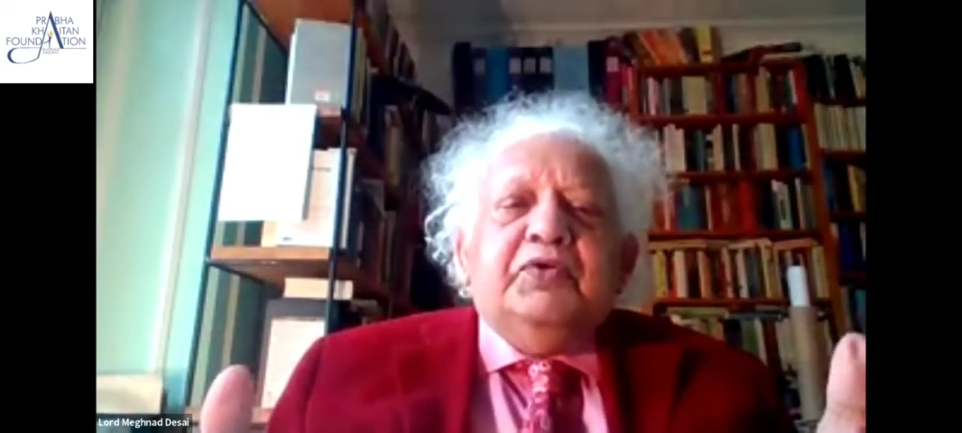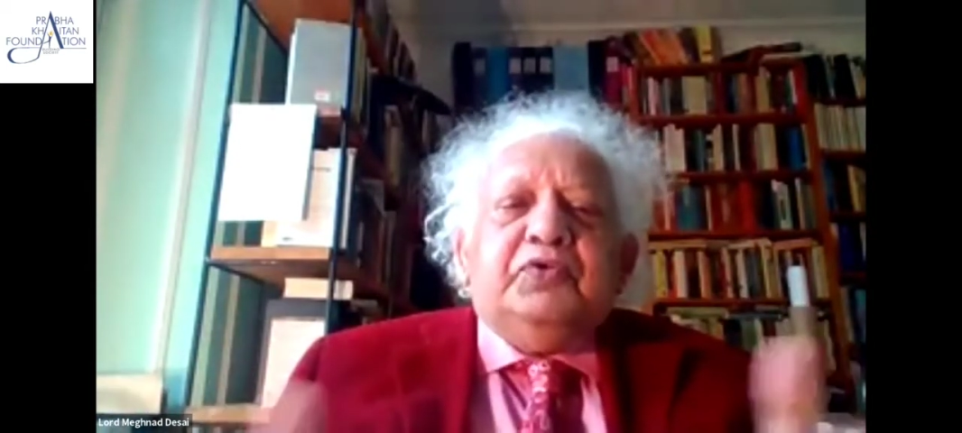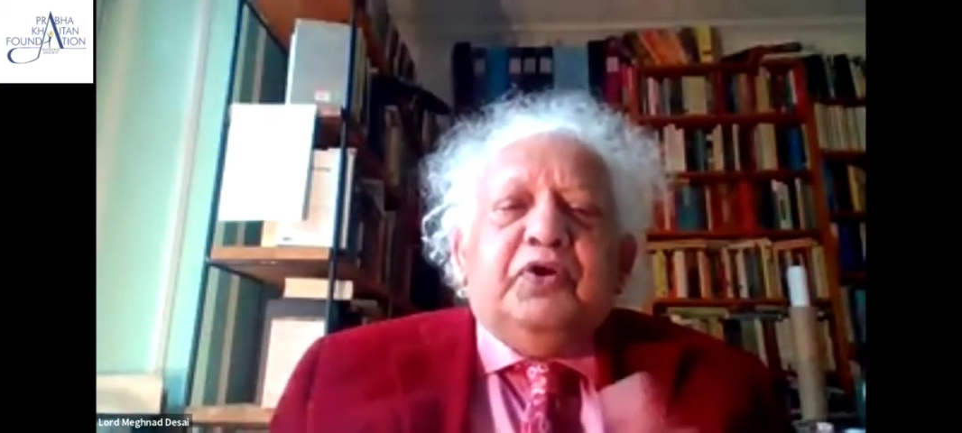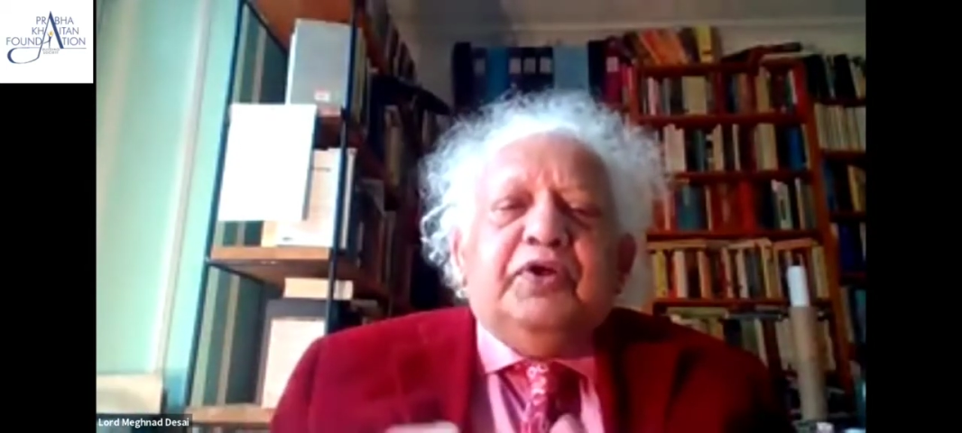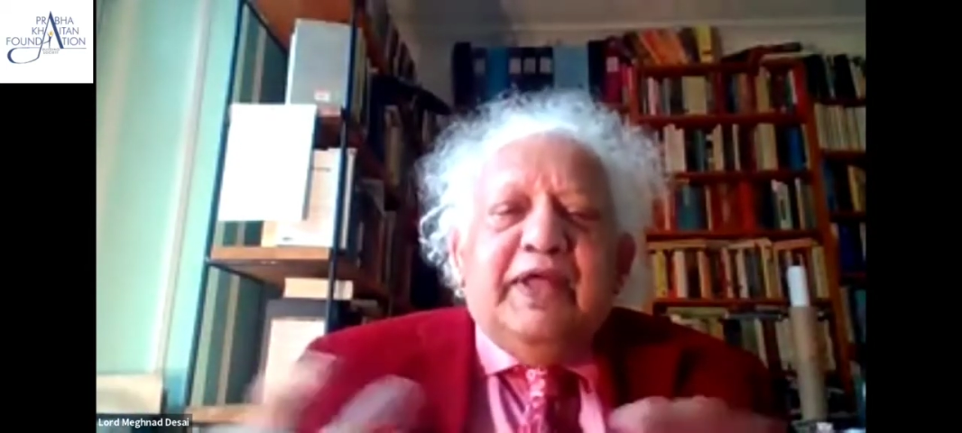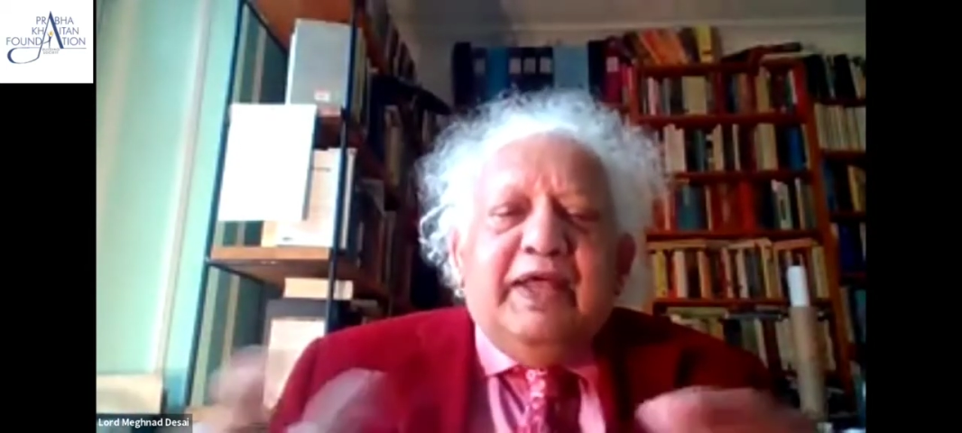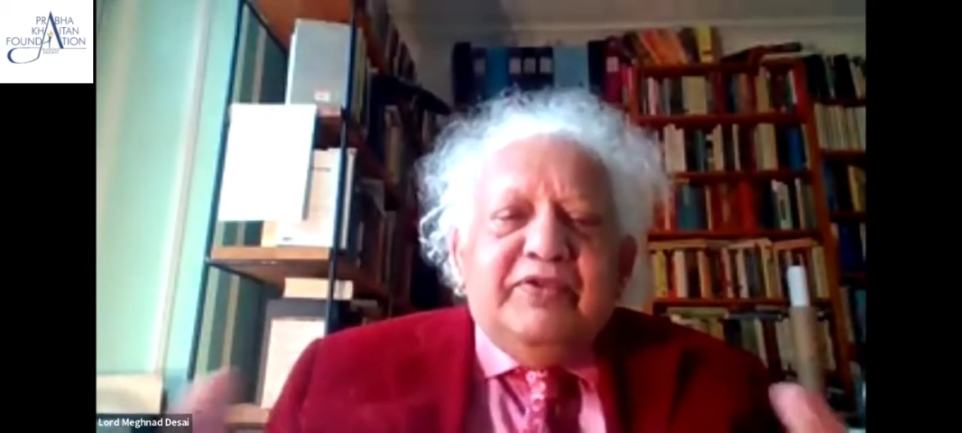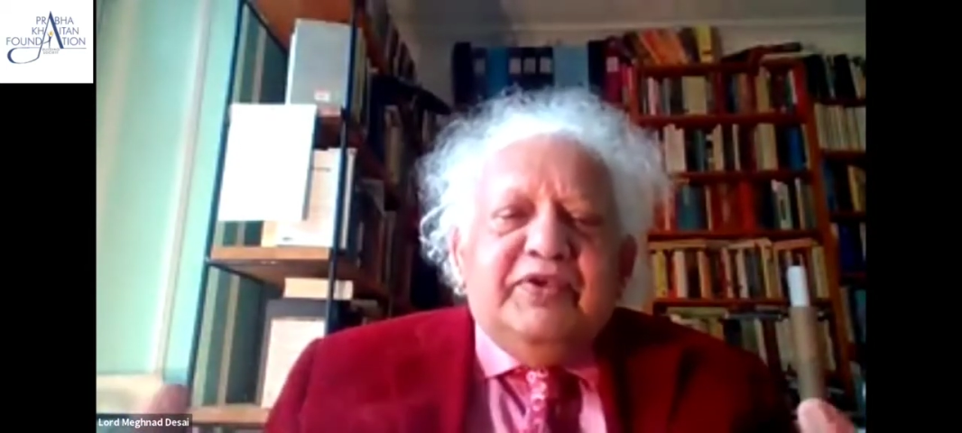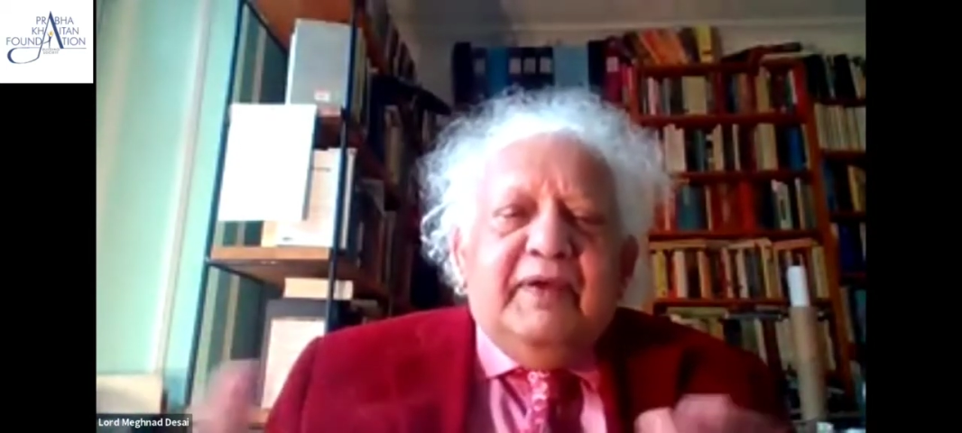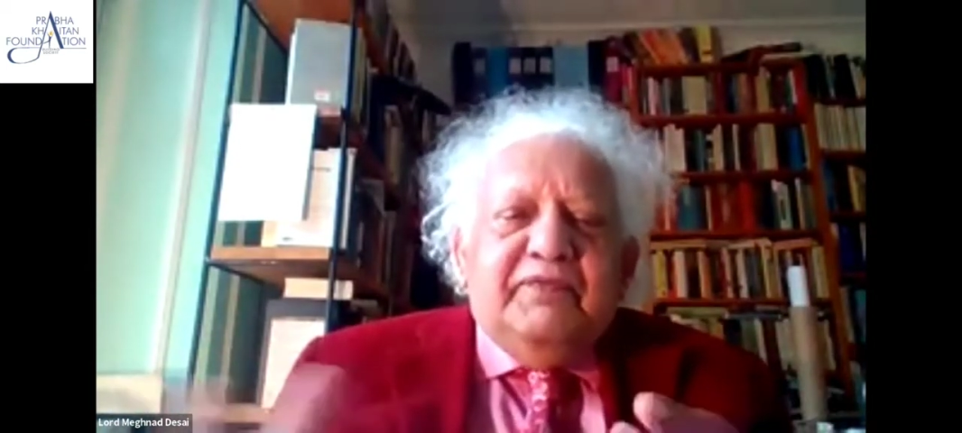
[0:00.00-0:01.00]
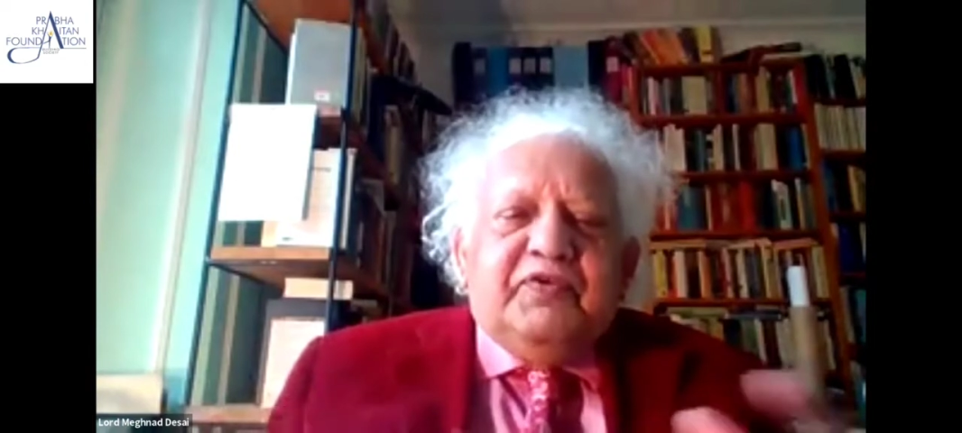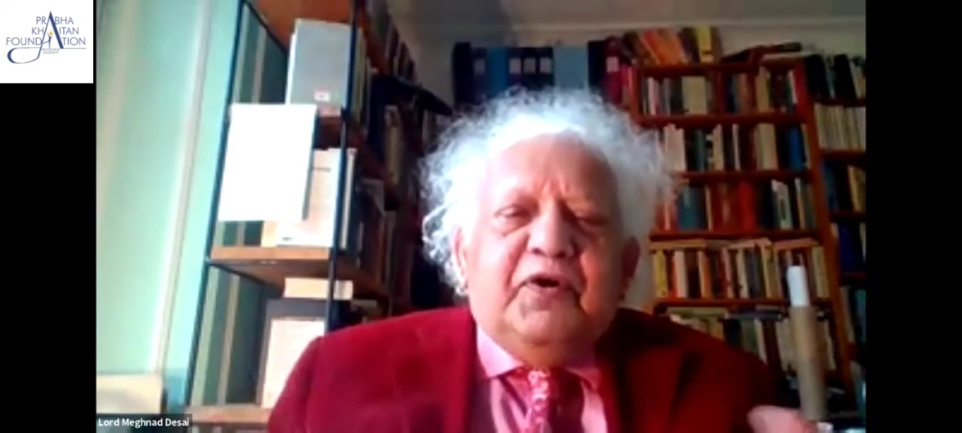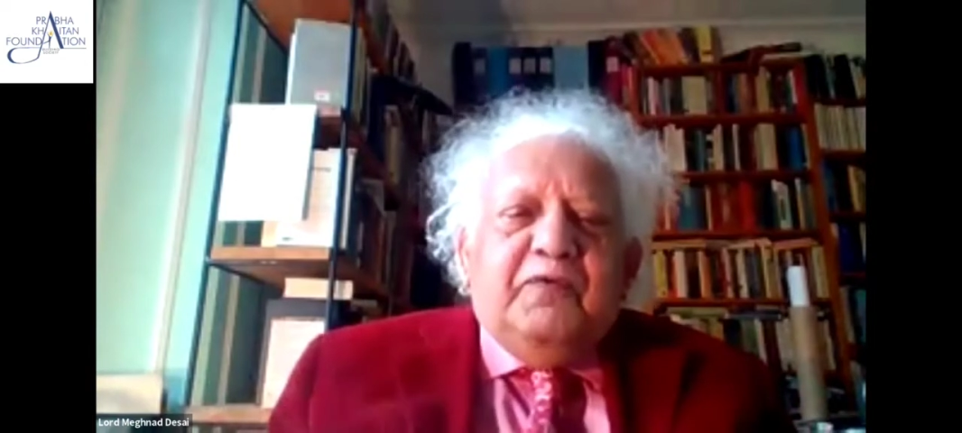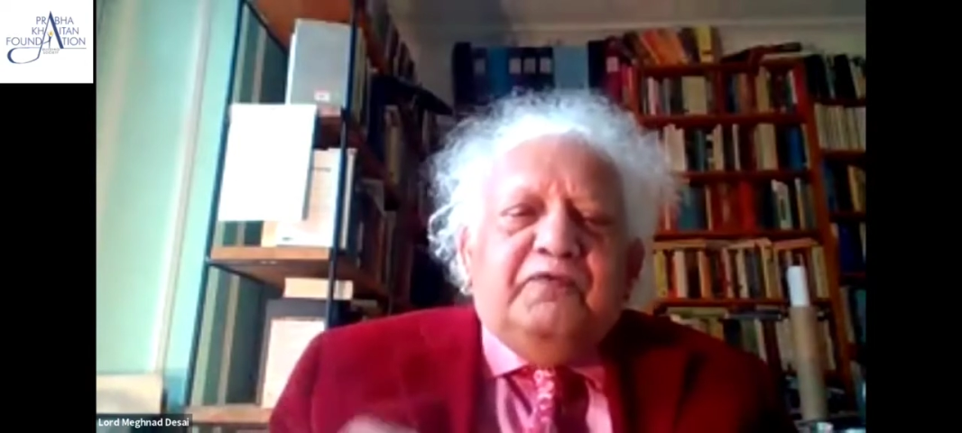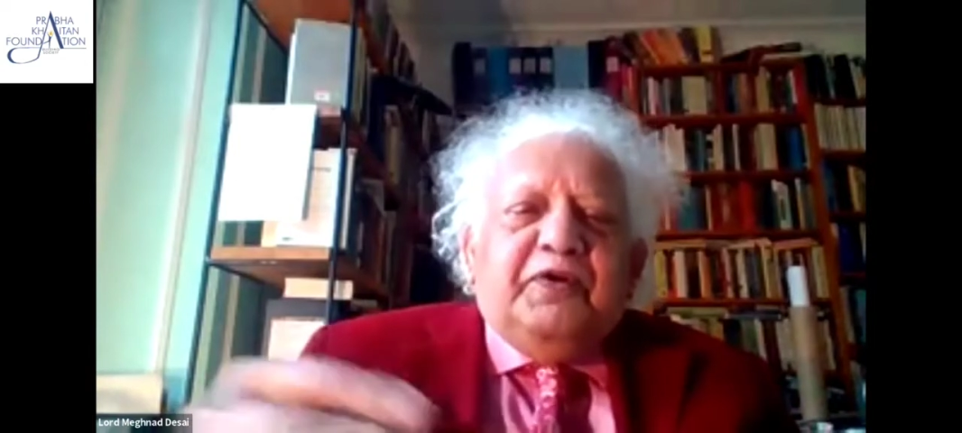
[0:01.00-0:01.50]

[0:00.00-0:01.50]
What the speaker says: So there is enough scope